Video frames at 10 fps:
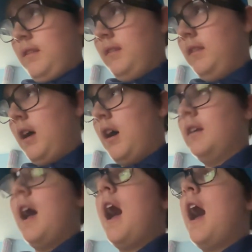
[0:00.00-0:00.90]

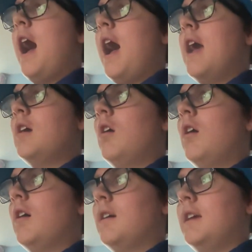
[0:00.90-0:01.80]
Long I
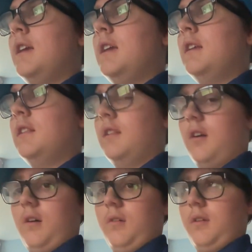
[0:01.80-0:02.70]
or E,
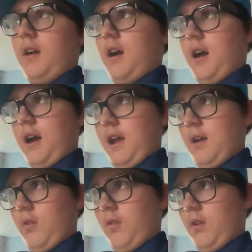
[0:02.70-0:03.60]
long
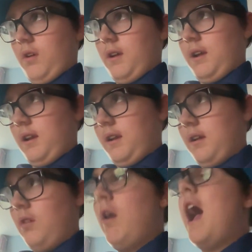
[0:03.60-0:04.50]
I or
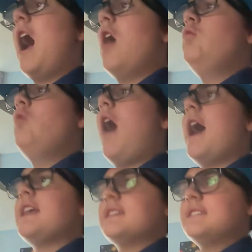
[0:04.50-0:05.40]
E. Wow,
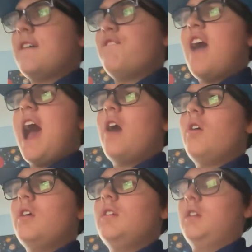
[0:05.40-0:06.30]
Y is a
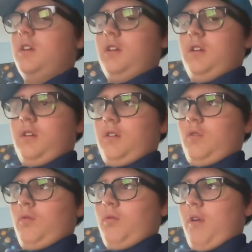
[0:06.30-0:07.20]
vowel!
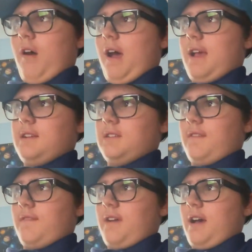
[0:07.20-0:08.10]
Y is
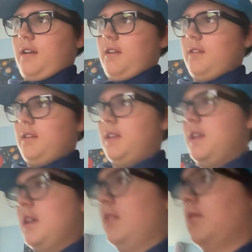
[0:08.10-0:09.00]
a vowel.
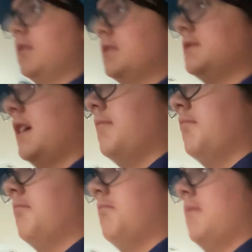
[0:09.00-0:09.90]
It was like
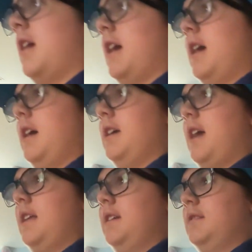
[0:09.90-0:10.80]
my,
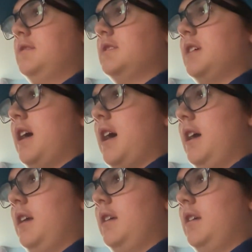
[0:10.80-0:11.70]
I didn't
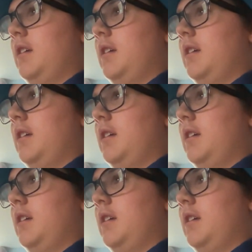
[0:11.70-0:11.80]
try